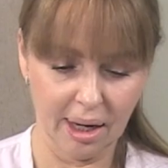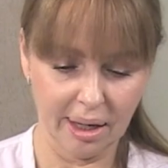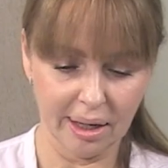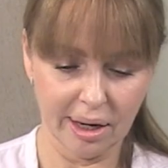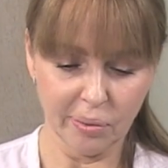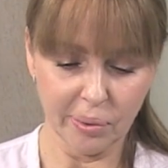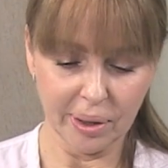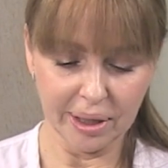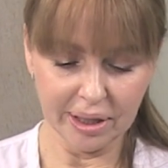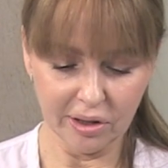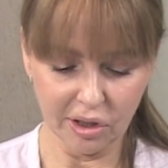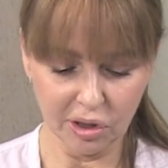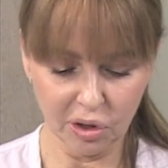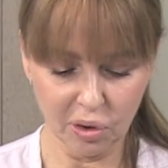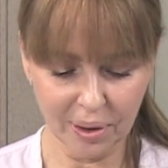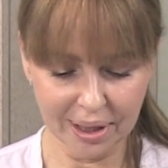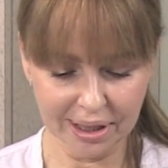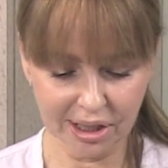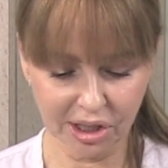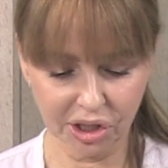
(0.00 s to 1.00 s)
Now, one of the
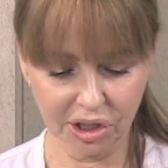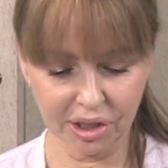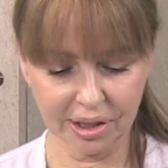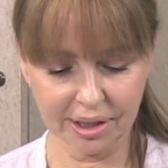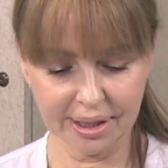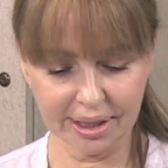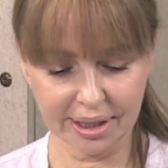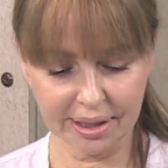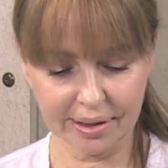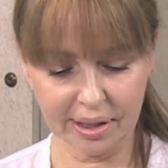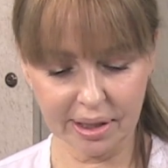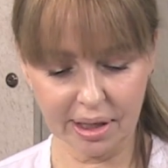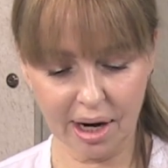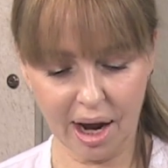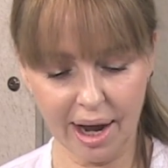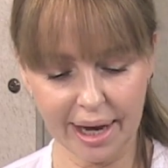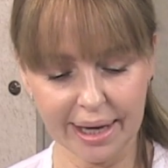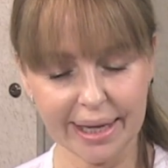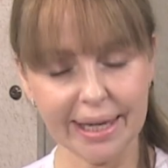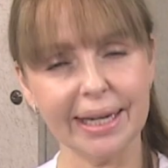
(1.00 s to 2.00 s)
questions that
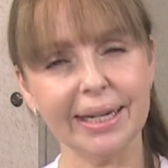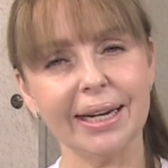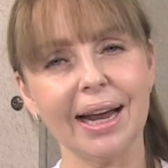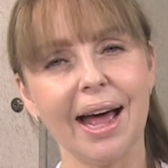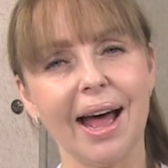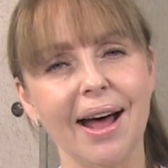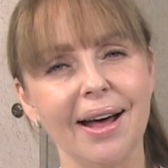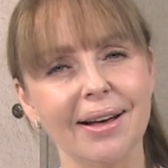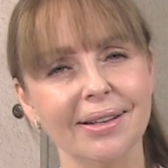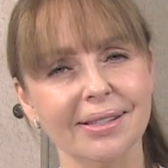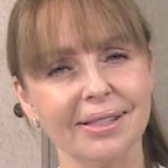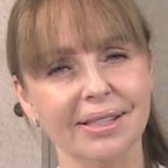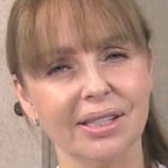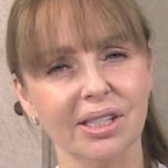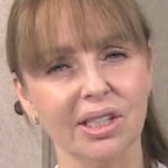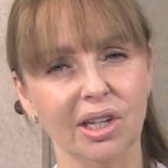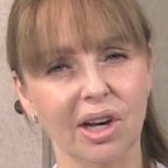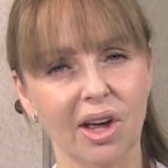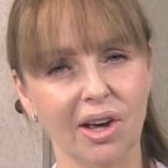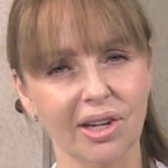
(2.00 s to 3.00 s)
I get asked
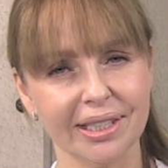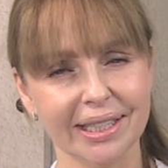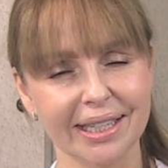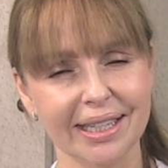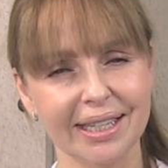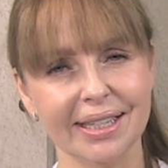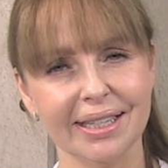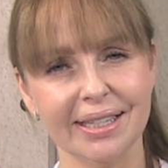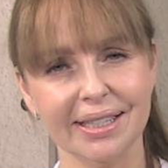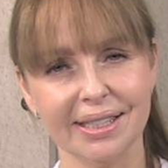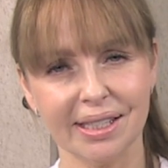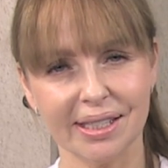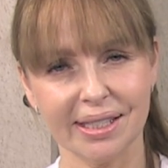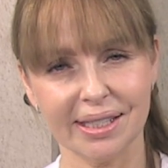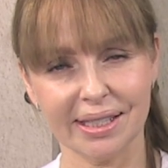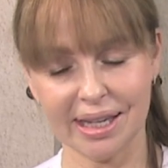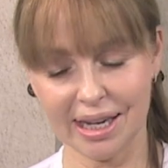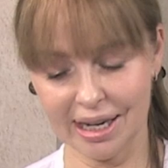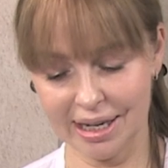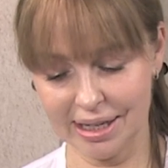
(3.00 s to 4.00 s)
a lot
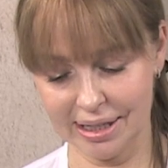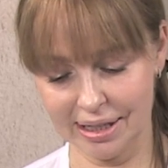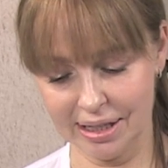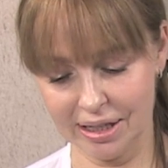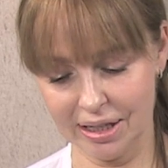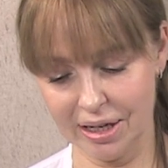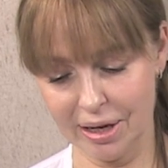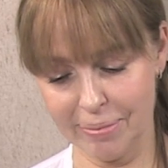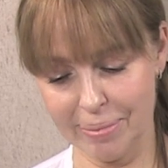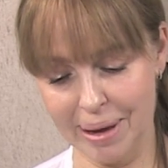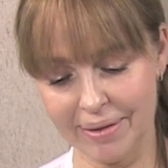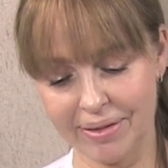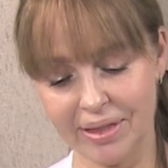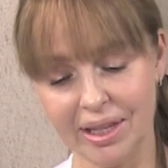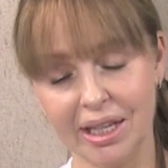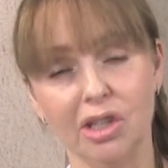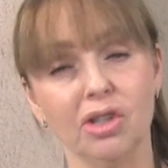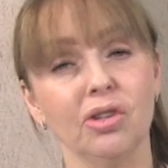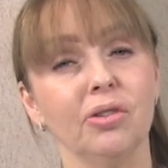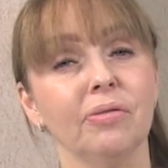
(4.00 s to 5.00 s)
is about
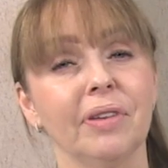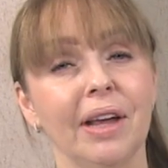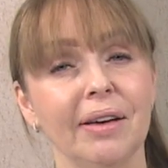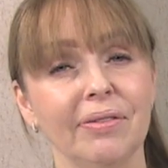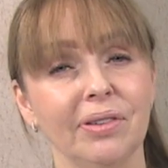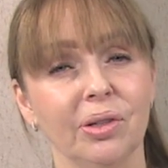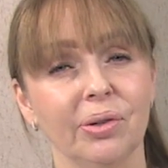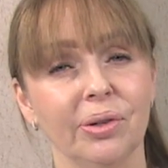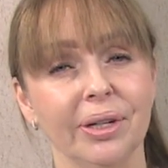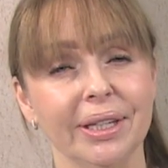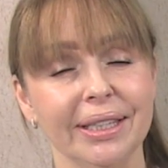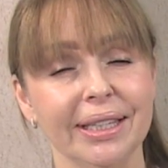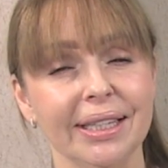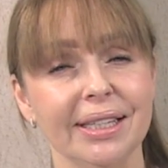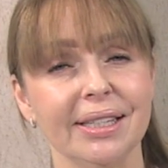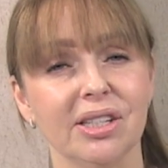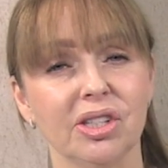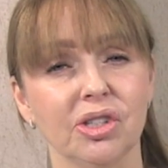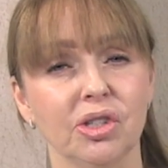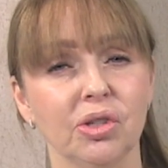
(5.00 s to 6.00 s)
the Q-flavonoid
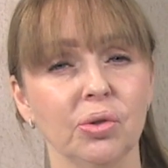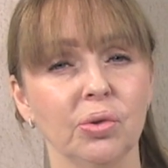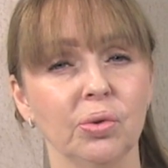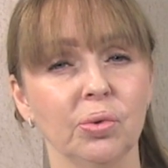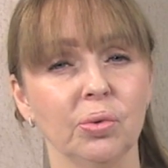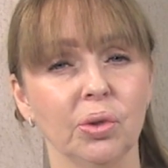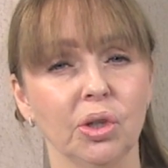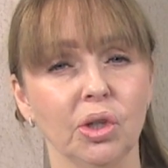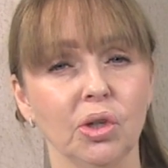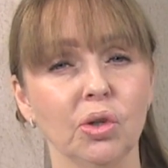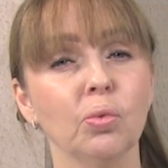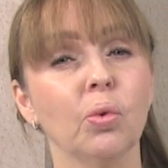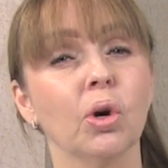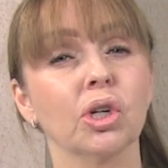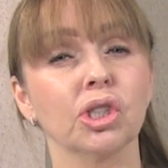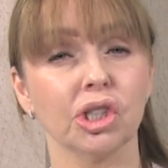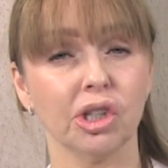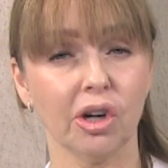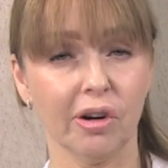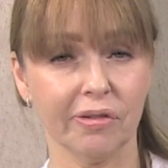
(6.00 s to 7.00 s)
is, do you
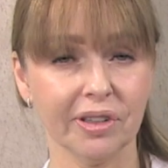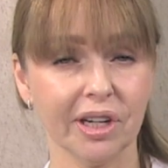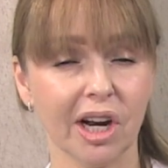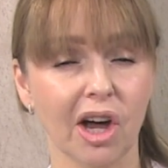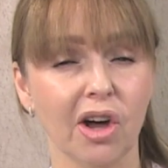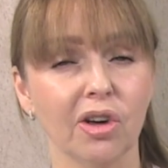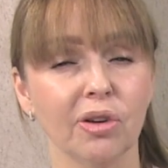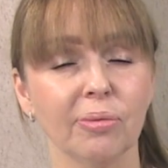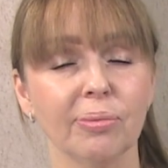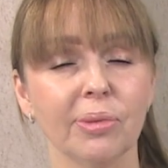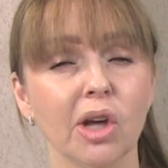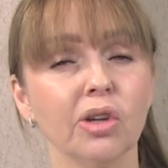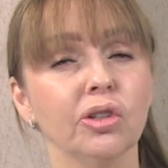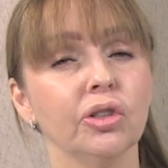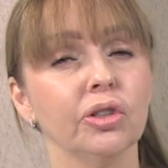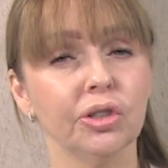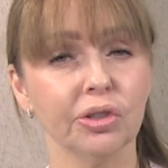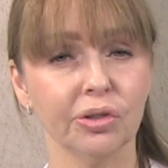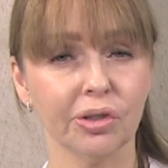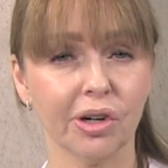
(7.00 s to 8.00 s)
wash it off at home? No,
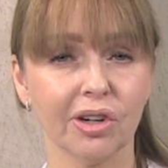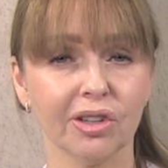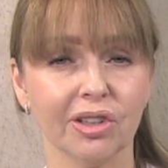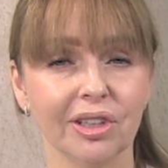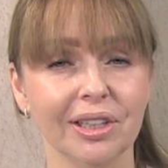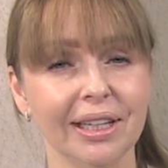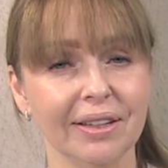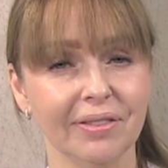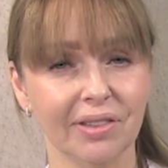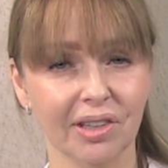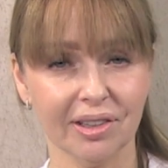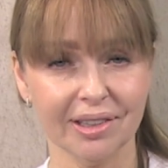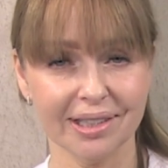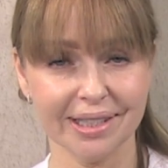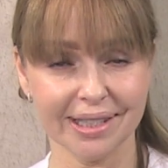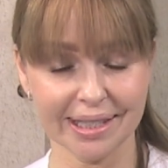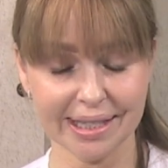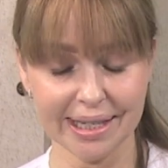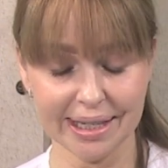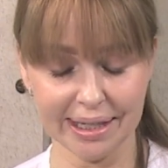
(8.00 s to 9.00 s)
you do not. You leave it on the
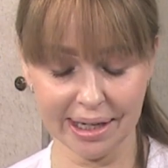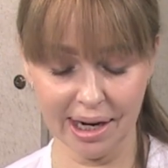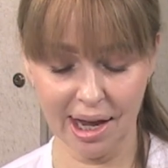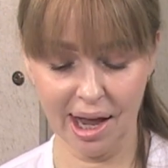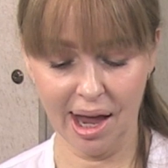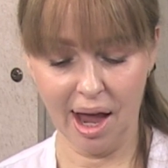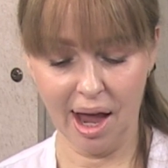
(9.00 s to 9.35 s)
skin.